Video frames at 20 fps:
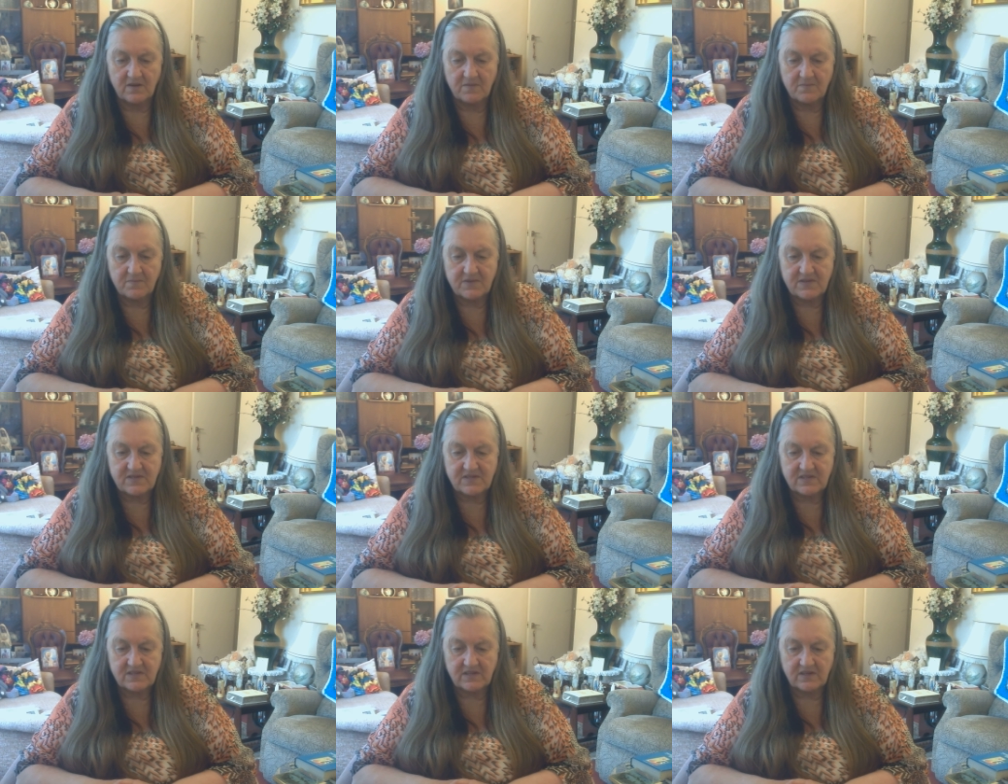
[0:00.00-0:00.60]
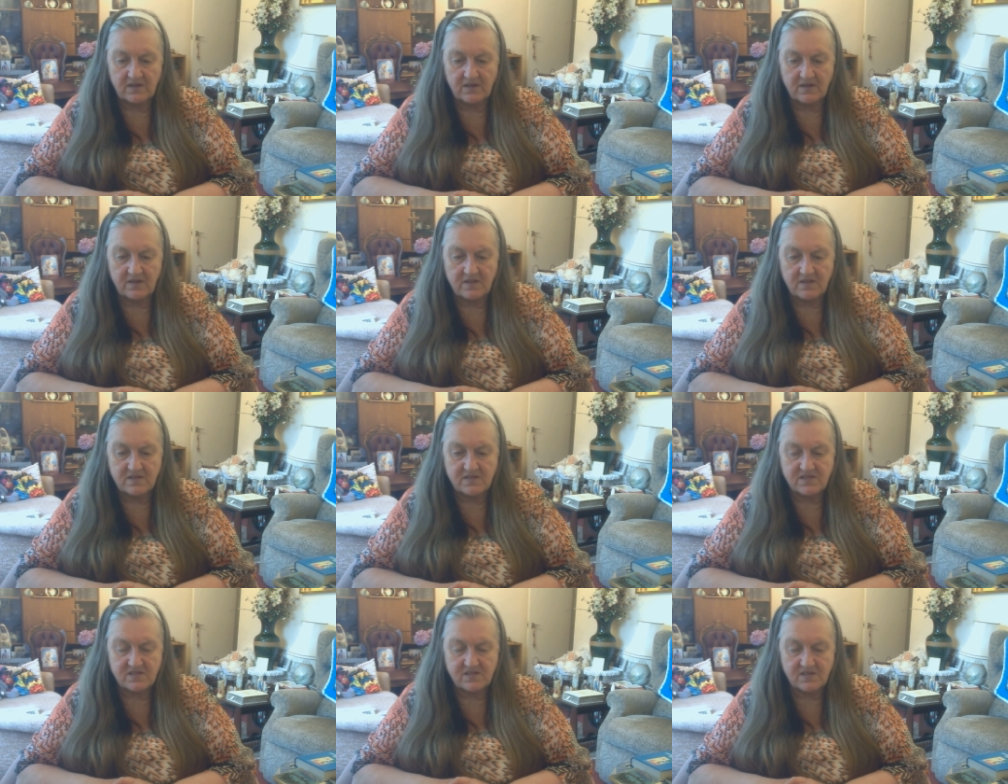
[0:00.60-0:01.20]
and particularly
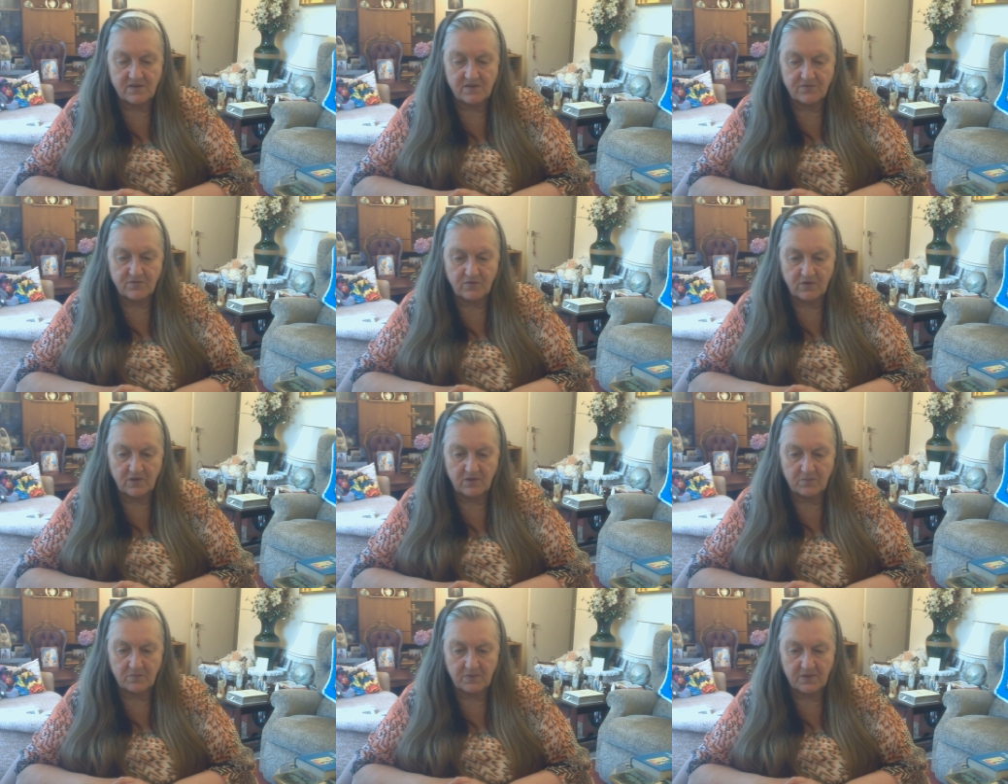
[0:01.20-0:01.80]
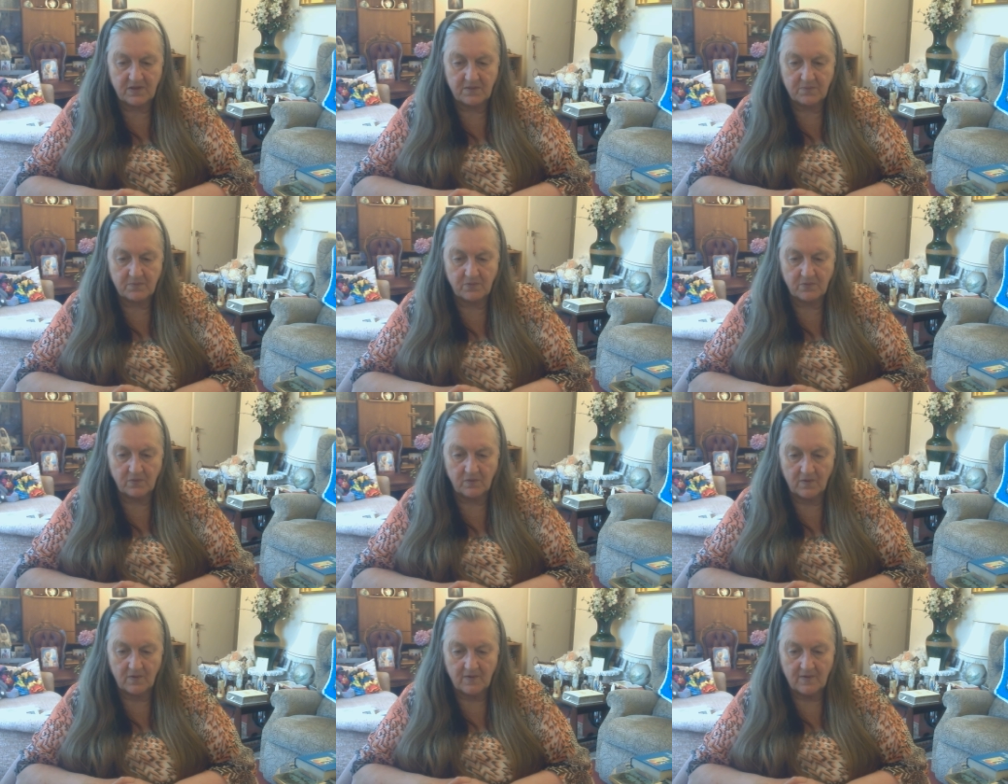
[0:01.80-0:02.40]
the suffering
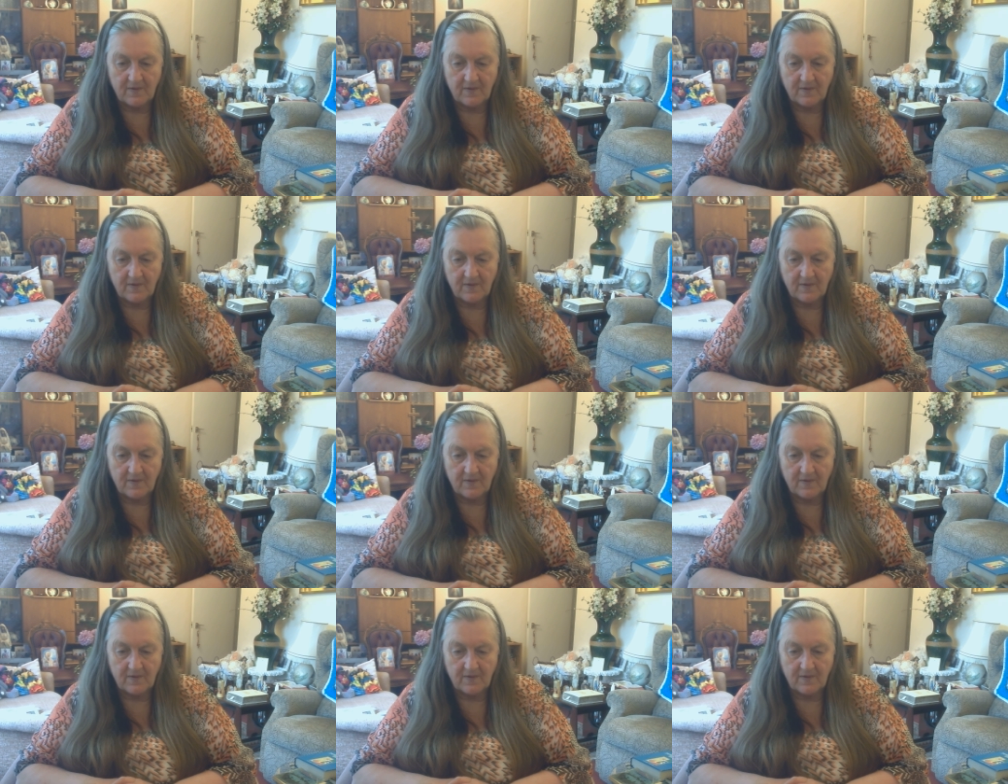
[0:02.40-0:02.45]
people